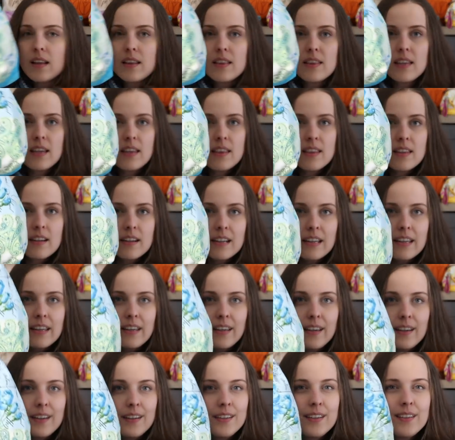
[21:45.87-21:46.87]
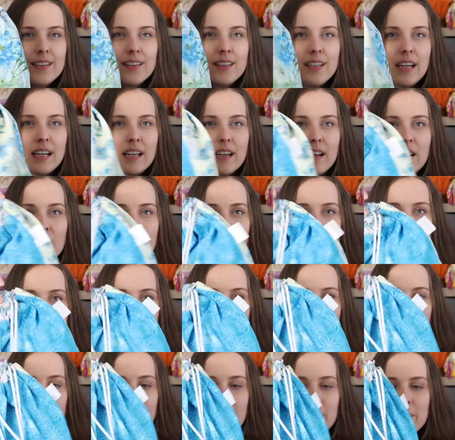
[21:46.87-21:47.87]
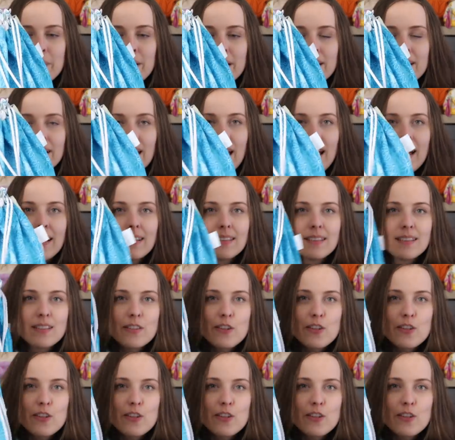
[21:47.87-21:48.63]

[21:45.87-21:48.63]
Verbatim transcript: I think they're here in the lovely bag by Diane.